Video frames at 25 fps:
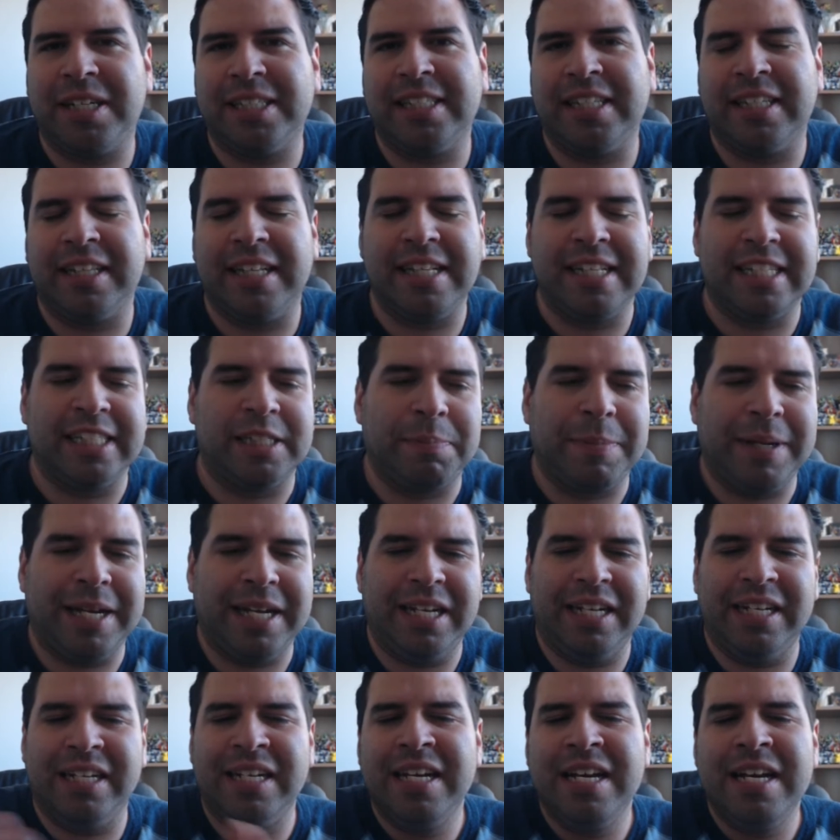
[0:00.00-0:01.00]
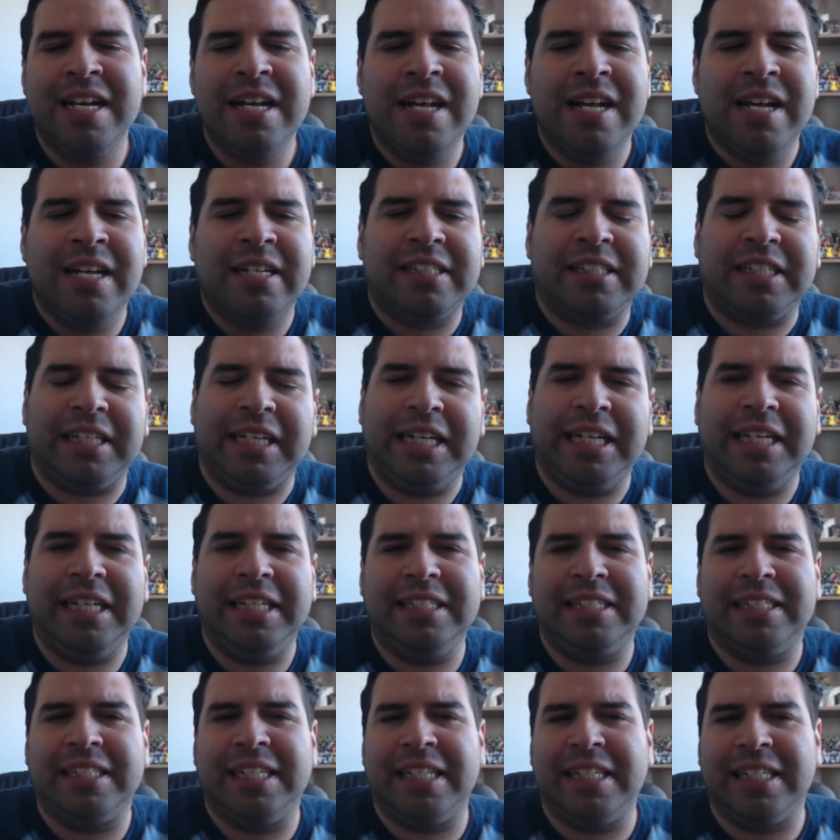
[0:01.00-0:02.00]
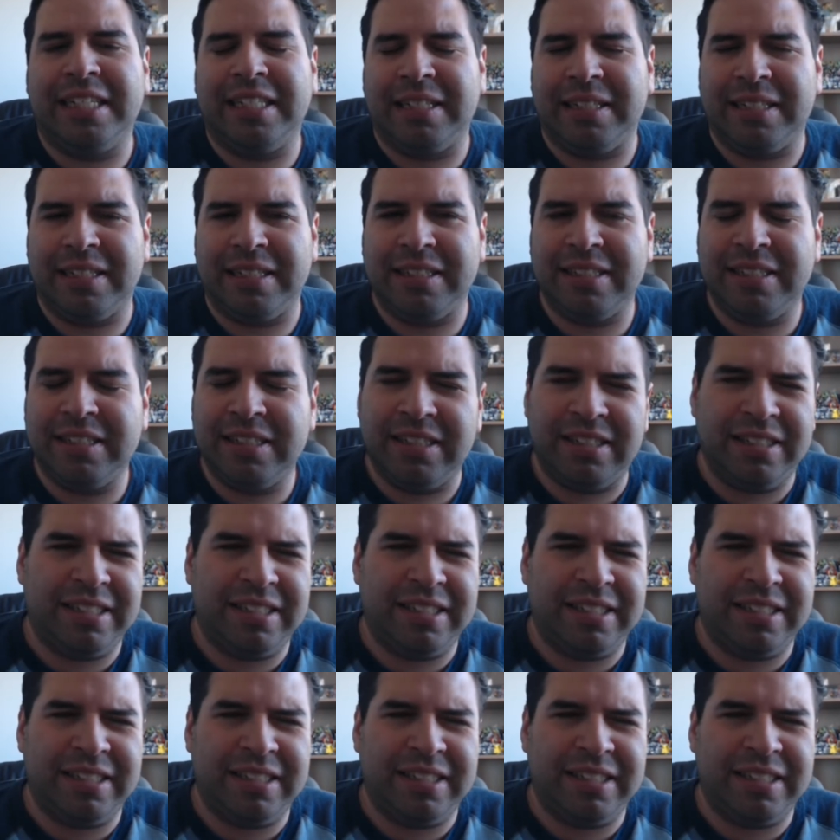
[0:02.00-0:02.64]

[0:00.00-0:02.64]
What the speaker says: Something that's been teased and